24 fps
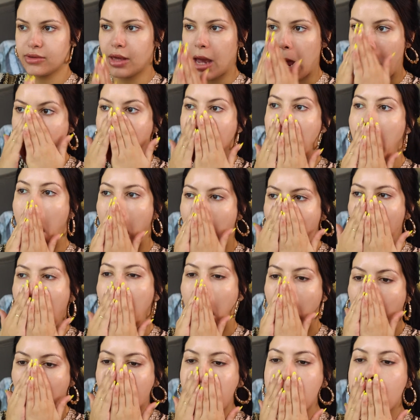that
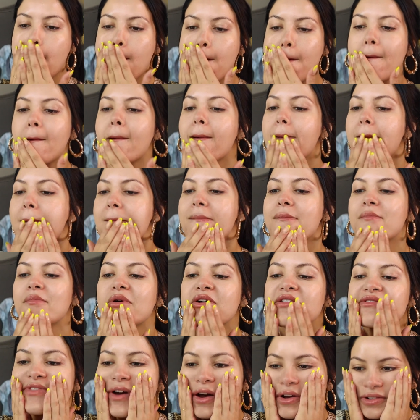
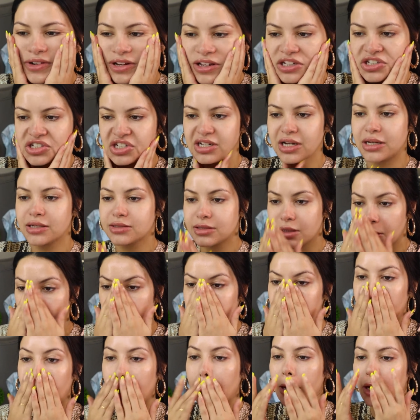my foundation has
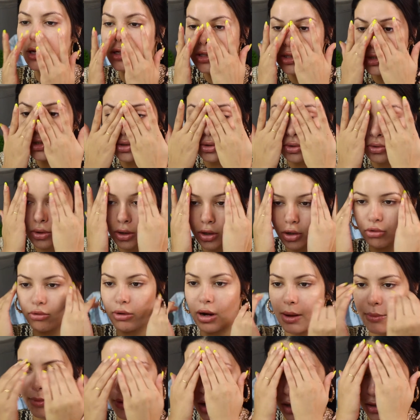something to
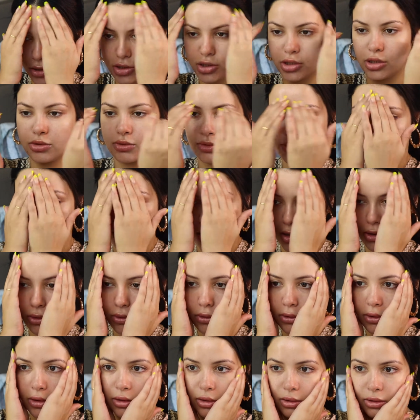grab onto.
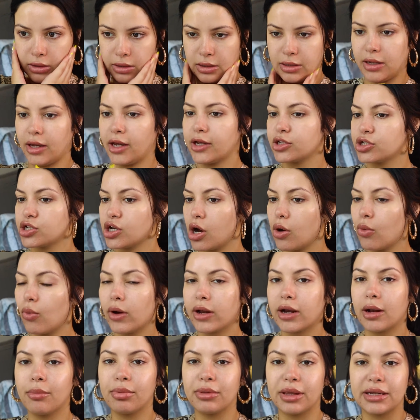So I don't
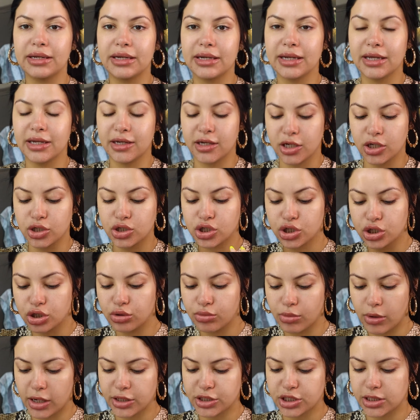want to blend it in
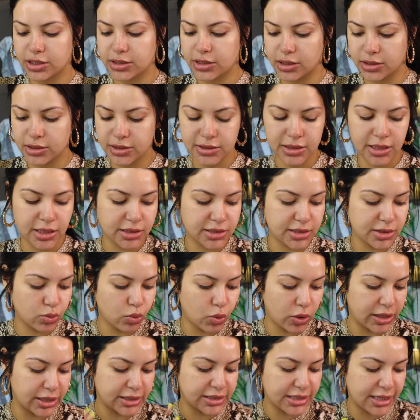too much. I just
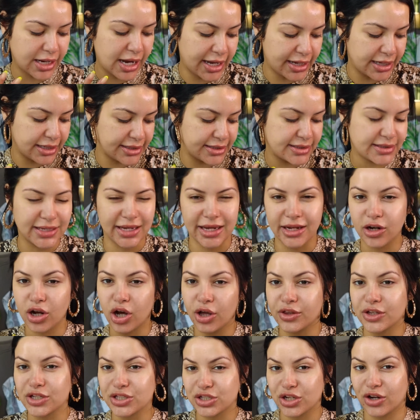want it to kind of sit
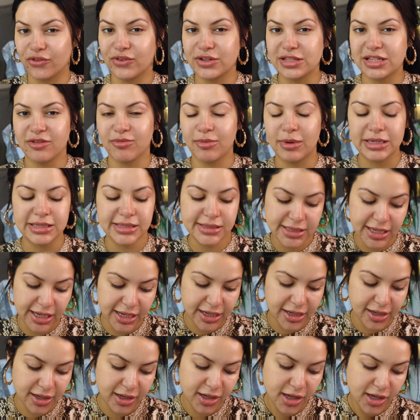on the surface of my
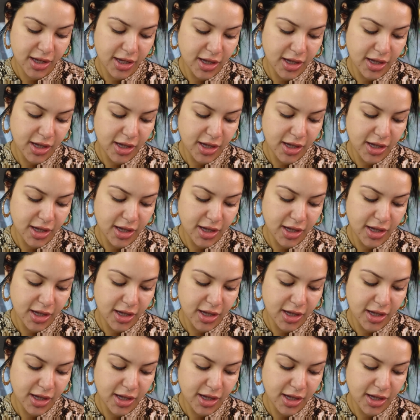skin